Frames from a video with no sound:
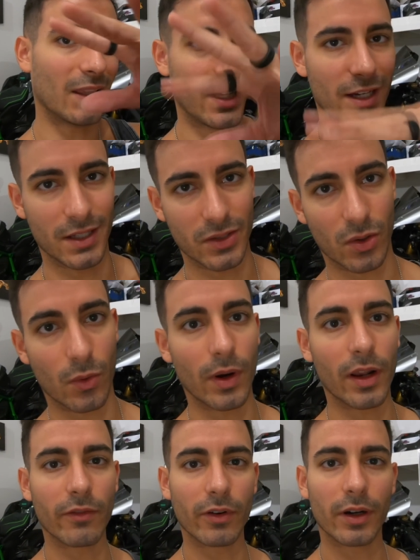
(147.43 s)
lines or
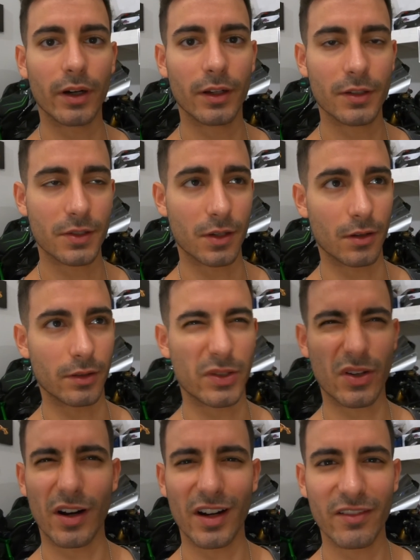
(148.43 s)
whatever. So
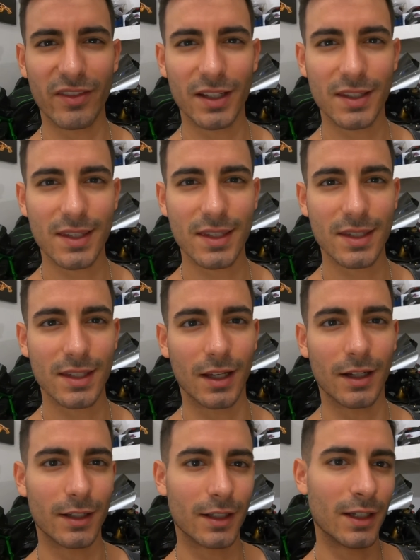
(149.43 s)
sorry if that's
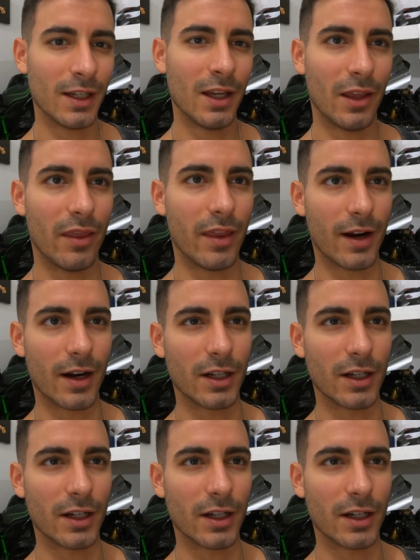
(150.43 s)
there.